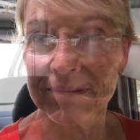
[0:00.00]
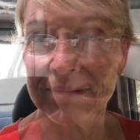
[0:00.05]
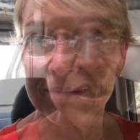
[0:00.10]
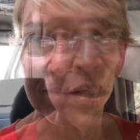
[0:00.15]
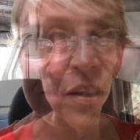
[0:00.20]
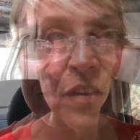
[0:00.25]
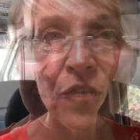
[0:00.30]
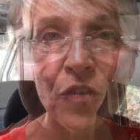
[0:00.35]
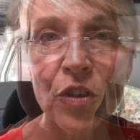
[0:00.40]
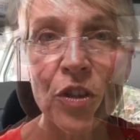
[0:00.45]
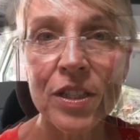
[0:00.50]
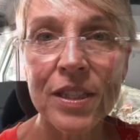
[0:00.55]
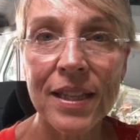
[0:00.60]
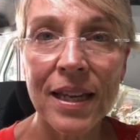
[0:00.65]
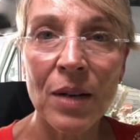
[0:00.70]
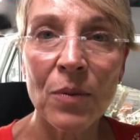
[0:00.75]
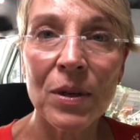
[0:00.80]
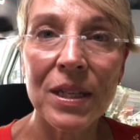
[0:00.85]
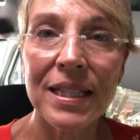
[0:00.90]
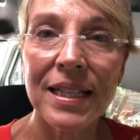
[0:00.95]
So the first
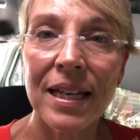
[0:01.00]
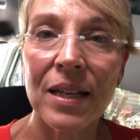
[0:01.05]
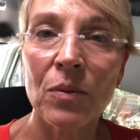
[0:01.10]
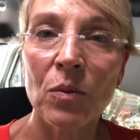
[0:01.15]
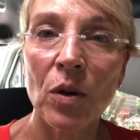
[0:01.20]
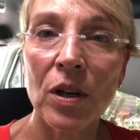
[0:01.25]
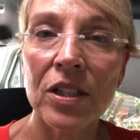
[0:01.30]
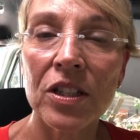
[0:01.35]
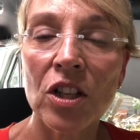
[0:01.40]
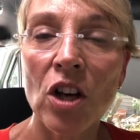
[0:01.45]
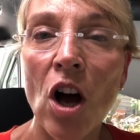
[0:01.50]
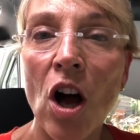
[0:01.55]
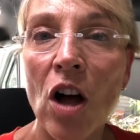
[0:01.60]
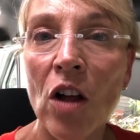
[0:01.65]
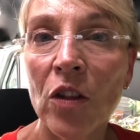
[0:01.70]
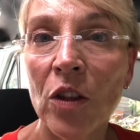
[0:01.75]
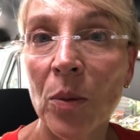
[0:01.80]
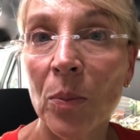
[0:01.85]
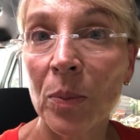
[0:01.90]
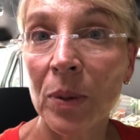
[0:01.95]
thing we did was
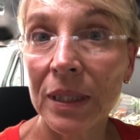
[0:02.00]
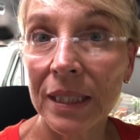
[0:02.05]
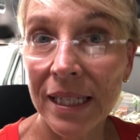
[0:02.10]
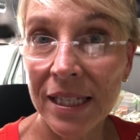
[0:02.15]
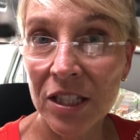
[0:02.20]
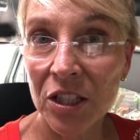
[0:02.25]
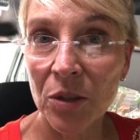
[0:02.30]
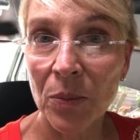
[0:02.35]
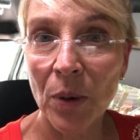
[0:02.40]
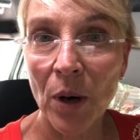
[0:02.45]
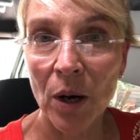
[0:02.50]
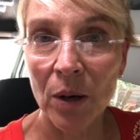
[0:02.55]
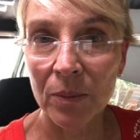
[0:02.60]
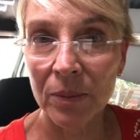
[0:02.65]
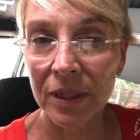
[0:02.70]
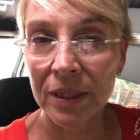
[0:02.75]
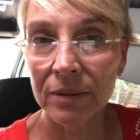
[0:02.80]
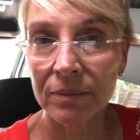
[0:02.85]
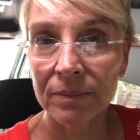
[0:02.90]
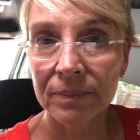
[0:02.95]
call the police
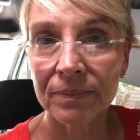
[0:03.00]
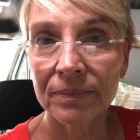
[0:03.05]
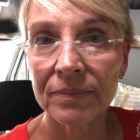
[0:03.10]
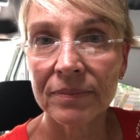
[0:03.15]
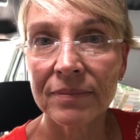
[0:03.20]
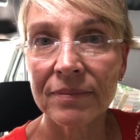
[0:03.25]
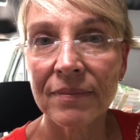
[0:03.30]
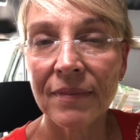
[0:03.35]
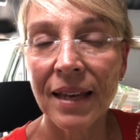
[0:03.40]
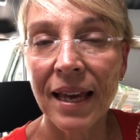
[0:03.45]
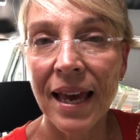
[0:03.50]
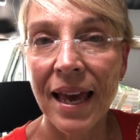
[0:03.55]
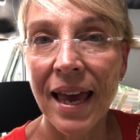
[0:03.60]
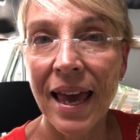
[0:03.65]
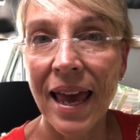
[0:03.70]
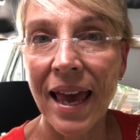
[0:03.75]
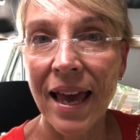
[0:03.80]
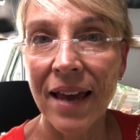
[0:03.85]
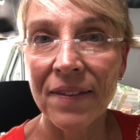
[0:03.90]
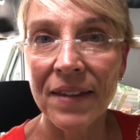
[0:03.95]
department,
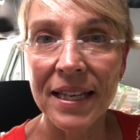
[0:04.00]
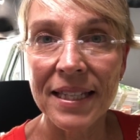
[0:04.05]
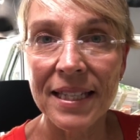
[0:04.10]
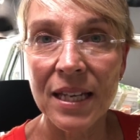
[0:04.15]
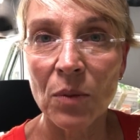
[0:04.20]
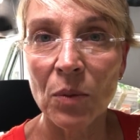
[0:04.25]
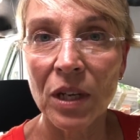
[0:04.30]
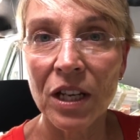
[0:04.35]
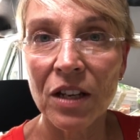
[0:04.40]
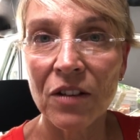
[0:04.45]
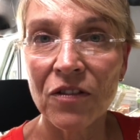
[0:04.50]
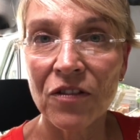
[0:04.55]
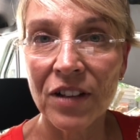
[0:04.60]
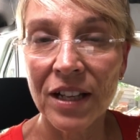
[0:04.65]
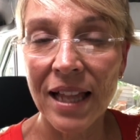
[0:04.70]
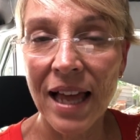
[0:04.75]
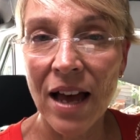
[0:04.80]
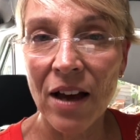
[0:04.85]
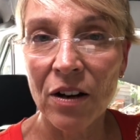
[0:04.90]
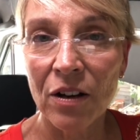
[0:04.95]
and they said we could
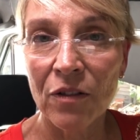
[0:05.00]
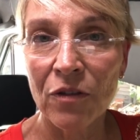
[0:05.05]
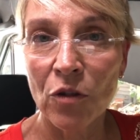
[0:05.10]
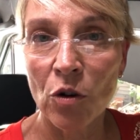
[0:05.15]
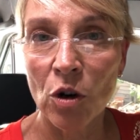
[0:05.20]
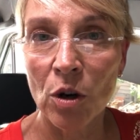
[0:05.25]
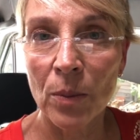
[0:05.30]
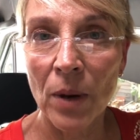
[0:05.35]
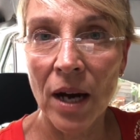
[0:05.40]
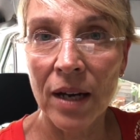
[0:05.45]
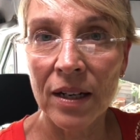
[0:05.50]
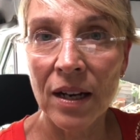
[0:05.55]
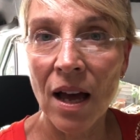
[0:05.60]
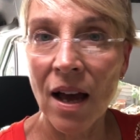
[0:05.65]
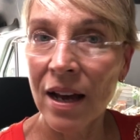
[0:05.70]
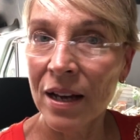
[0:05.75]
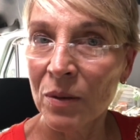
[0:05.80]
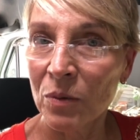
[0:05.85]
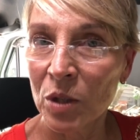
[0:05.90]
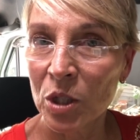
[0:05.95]
fill out a form
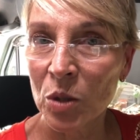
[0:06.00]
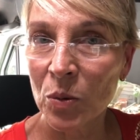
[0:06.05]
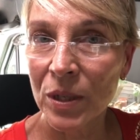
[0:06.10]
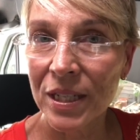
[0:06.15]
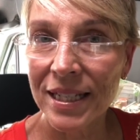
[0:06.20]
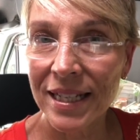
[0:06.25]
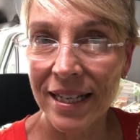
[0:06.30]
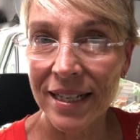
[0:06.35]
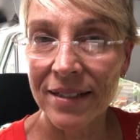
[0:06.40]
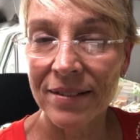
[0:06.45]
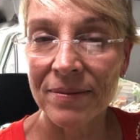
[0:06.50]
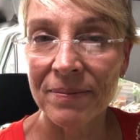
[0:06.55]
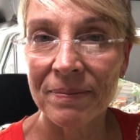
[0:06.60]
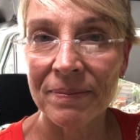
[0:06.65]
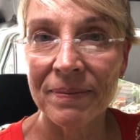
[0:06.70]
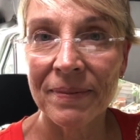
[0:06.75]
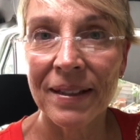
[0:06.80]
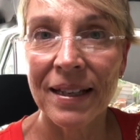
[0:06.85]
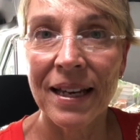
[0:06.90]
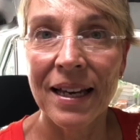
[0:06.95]
online, which we did,
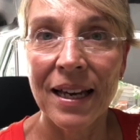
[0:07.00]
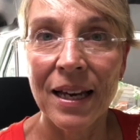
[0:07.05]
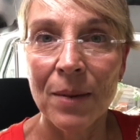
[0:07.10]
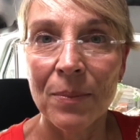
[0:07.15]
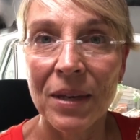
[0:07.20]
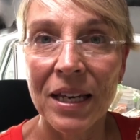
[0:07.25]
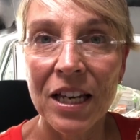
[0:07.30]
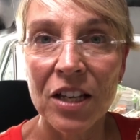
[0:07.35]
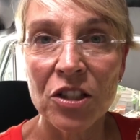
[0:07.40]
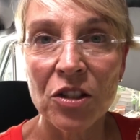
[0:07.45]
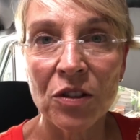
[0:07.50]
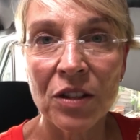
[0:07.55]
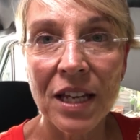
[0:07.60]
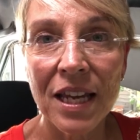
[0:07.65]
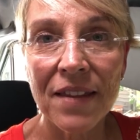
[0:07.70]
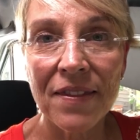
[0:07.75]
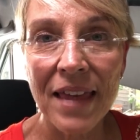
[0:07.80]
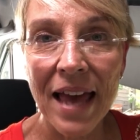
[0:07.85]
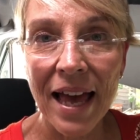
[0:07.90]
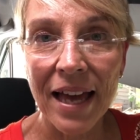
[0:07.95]
because you
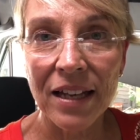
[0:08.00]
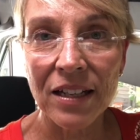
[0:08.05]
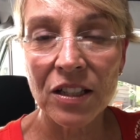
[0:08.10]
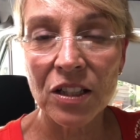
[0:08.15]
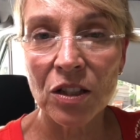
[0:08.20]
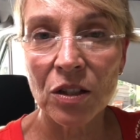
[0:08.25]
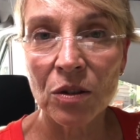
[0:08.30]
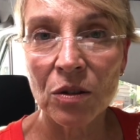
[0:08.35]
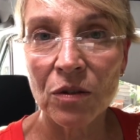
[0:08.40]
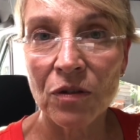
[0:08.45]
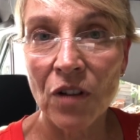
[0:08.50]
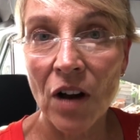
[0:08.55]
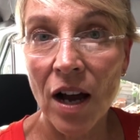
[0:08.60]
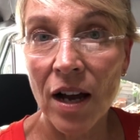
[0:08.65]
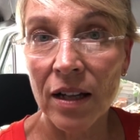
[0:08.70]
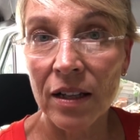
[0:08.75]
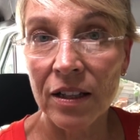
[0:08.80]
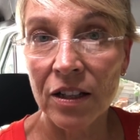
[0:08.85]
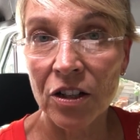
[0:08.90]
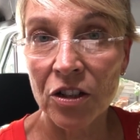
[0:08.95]
need that to
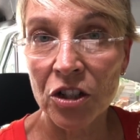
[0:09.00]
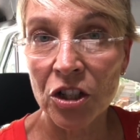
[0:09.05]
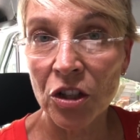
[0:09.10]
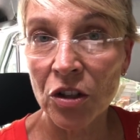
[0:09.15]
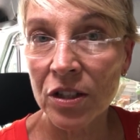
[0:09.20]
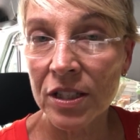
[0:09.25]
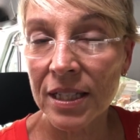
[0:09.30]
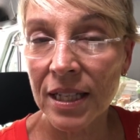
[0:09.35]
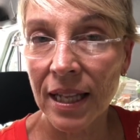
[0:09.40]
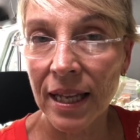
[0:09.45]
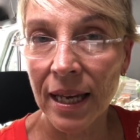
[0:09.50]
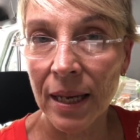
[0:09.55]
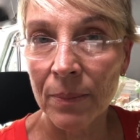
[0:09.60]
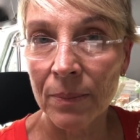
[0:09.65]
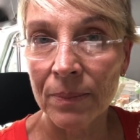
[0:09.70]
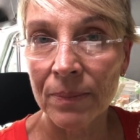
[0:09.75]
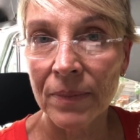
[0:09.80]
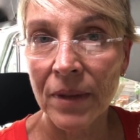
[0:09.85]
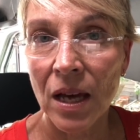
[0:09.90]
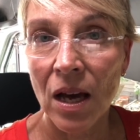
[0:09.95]
file an insurance
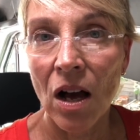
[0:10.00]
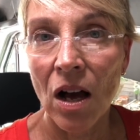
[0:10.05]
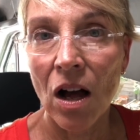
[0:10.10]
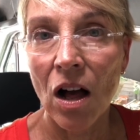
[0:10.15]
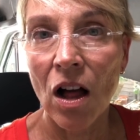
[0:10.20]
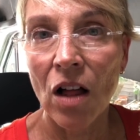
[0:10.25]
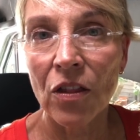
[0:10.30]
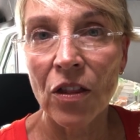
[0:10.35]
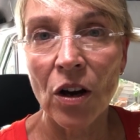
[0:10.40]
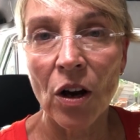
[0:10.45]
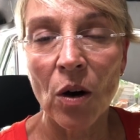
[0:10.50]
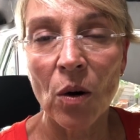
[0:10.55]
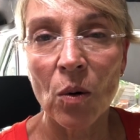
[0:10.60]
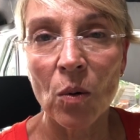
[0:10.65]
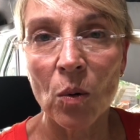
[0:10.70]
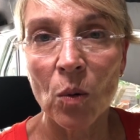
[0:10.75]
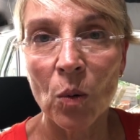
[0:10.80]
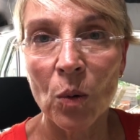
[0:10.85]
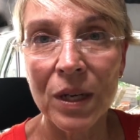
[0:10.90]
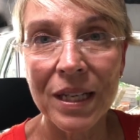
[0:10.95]
claim.
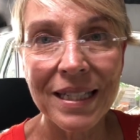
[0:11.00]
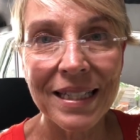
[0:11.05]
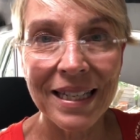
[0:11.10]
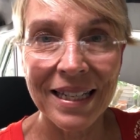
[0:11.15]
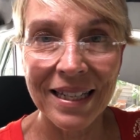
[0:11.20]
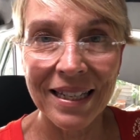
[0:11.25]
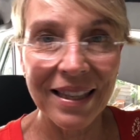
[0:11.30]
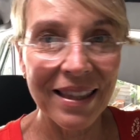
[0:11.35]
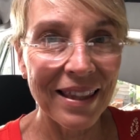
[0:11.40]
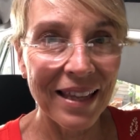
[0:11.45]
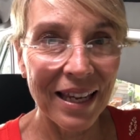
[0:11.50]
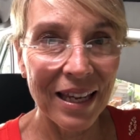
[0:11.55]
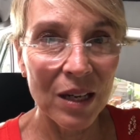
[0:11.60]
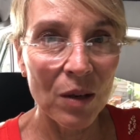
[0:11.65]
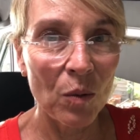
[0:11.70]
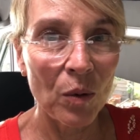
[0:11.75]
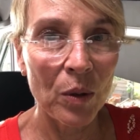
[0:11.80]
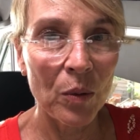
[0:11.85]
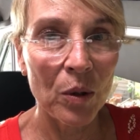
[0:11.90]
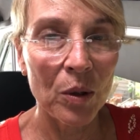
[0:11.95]
Although we didn't think
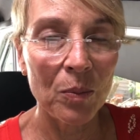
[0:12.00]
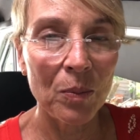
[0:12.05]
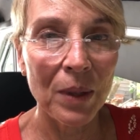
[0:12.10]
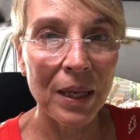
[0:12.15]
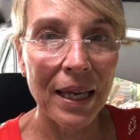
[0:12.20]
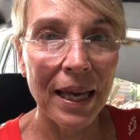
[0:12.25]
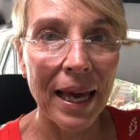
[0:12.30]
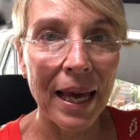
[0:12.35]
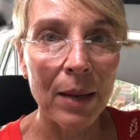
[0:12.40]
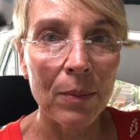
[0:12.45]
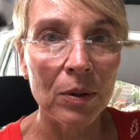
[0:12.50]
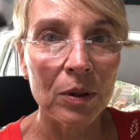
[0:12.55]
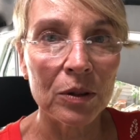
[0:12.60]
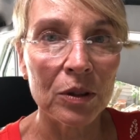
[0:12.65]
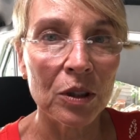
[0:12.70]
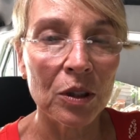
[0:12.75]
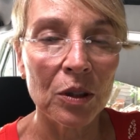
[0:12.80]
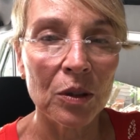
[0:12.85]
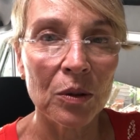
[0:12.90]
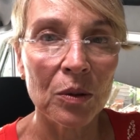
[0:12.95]
we would be able
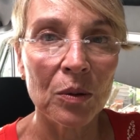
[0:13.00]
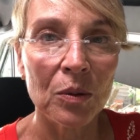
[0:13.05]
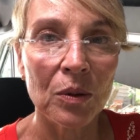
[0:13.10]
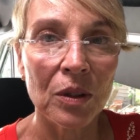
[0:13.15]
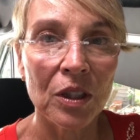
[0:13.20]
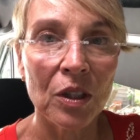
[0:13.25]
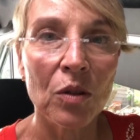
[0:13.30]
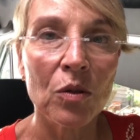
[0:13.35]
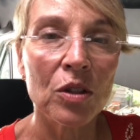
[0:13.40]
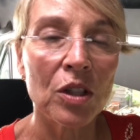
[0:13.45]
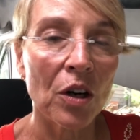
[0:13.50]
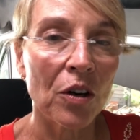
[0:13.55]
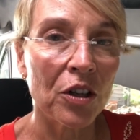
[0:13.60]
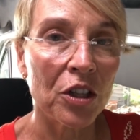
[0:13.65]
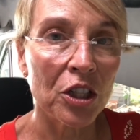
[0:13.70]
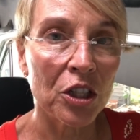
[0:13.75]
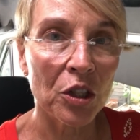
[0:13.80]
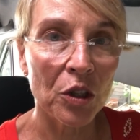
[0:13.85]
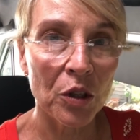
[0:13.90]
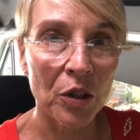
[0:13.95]
to use our
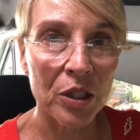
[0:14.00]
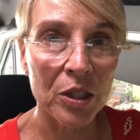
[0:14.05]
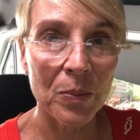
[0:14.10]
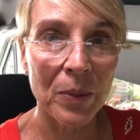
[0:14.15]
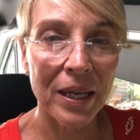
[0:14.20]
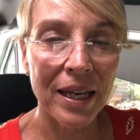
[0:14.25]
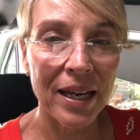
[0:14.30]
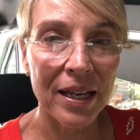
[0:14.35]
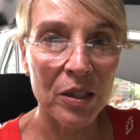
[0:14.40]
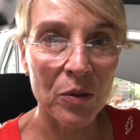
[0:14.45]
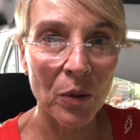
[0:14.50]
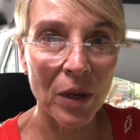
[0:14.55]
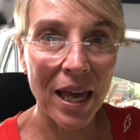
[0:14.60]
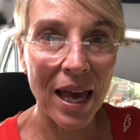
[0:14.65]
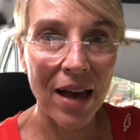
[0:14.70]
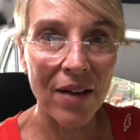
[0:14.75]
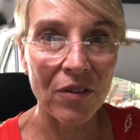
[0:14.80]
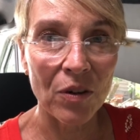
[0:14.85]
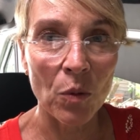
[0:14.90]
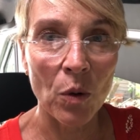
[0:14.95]
insurance because we
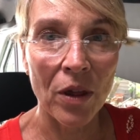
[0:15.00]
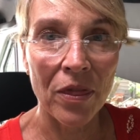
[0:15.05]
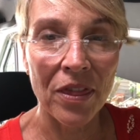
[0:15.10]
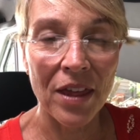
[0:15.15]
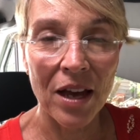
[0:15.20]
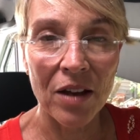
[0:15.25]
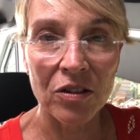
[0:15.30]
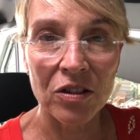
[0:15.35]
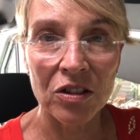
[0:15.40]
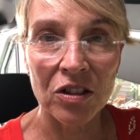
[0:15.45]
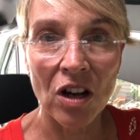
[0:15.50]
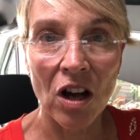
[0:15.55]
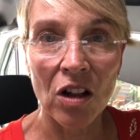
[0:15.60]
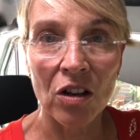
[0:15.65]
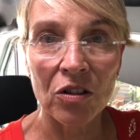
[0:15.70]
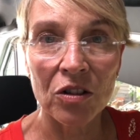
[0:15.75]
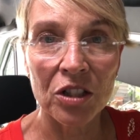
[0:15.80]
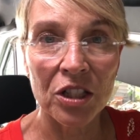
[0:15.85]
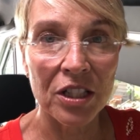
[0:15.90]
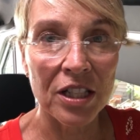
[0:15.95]
have a
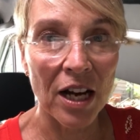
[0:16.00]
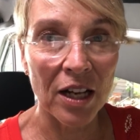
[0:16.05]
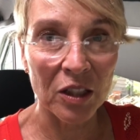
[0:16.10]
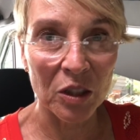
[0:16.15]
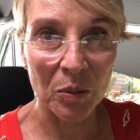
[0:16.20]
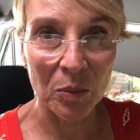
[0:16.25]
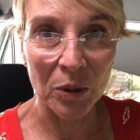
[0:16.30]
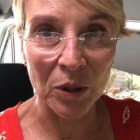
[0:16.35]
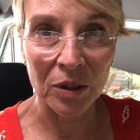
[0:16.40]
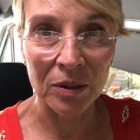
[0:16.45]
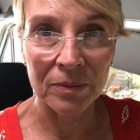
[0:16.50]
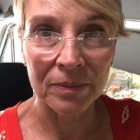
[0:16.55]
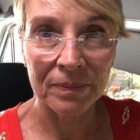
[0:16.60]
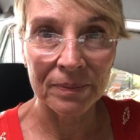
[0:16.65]
$1,000 deductible.